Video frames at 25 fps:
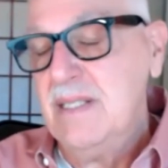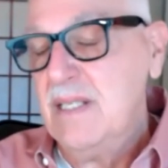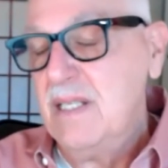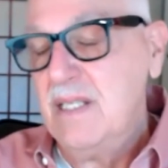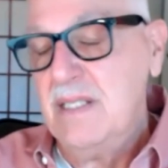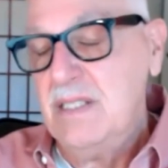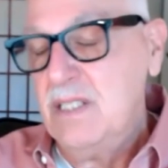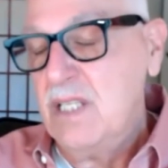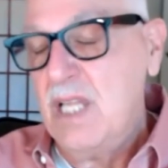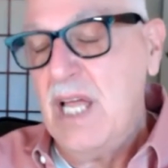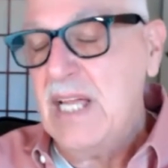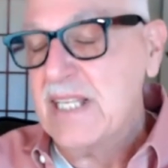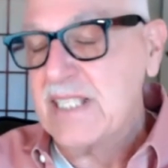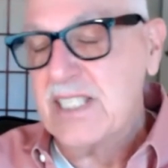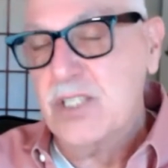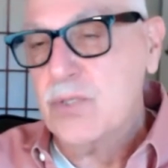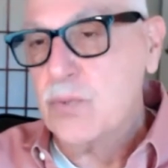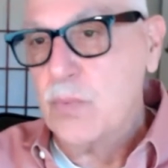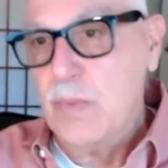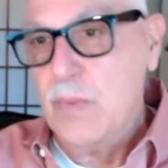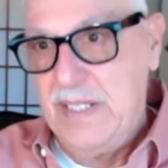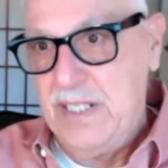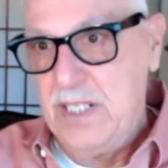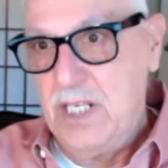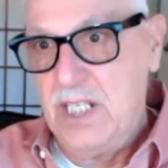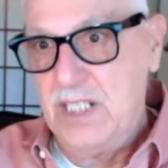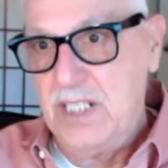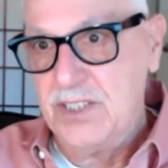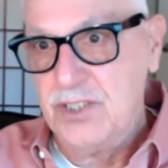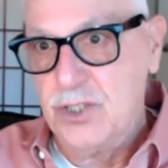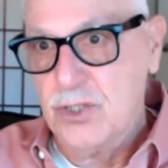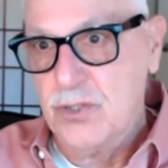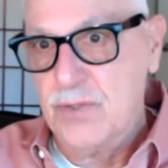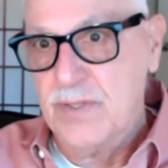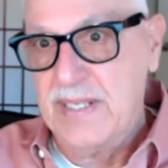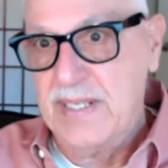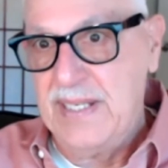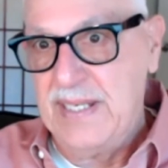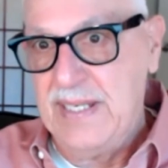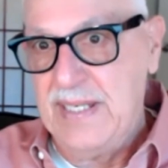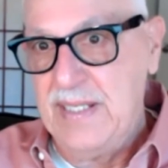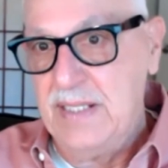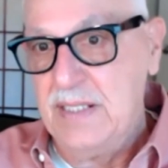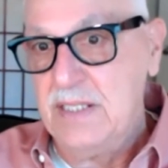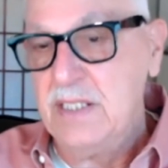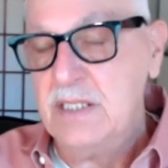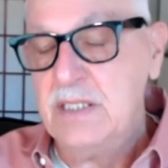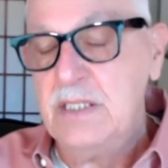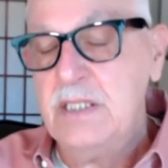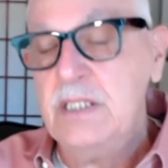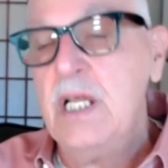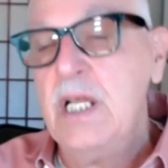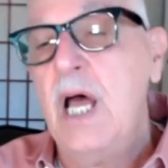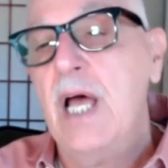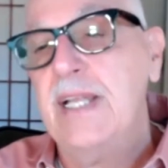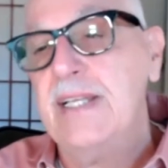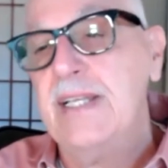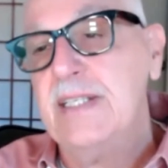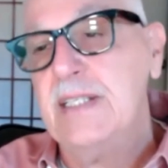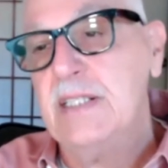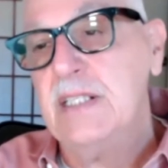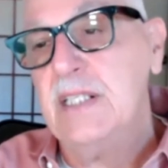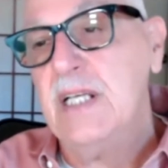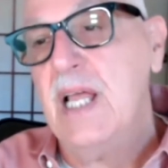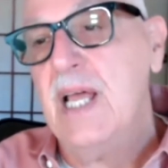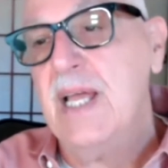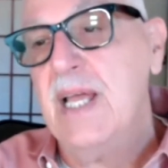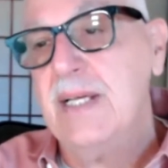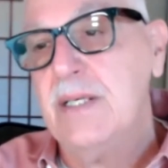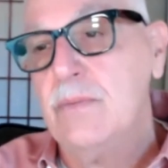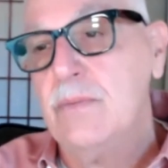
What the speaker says: lots went on during it, not unlike